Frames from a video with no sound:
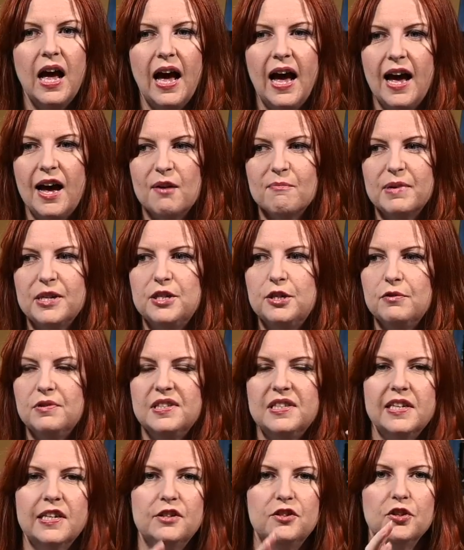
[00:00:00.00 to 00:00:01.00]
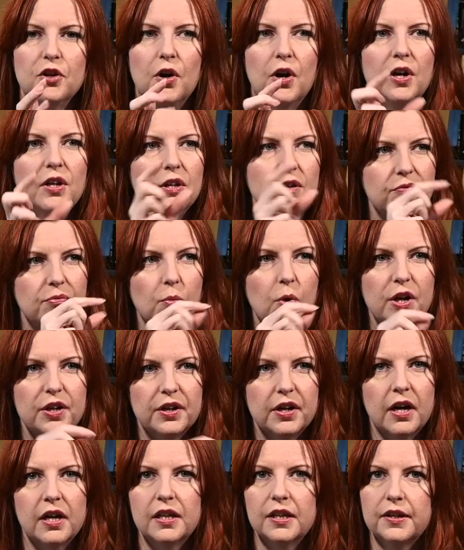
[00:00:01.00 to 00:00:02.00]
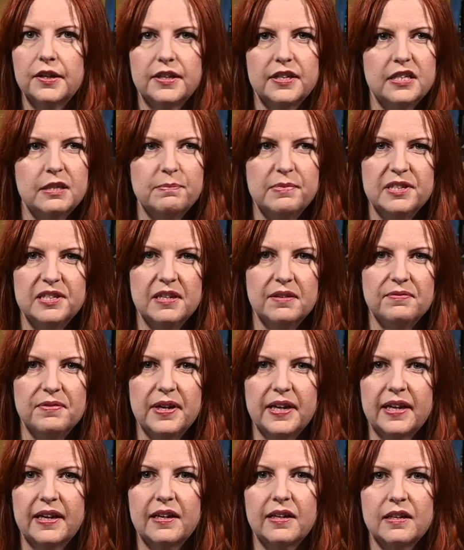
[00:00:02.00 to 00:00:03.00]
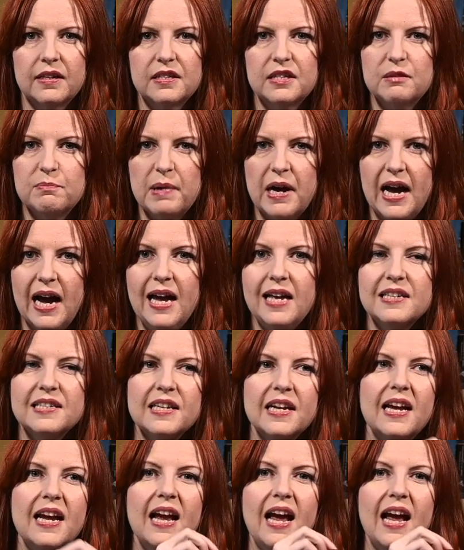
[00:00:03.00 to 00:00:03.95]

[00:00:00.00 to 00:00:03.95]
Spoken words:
but you stitch all of one color in a specific spot,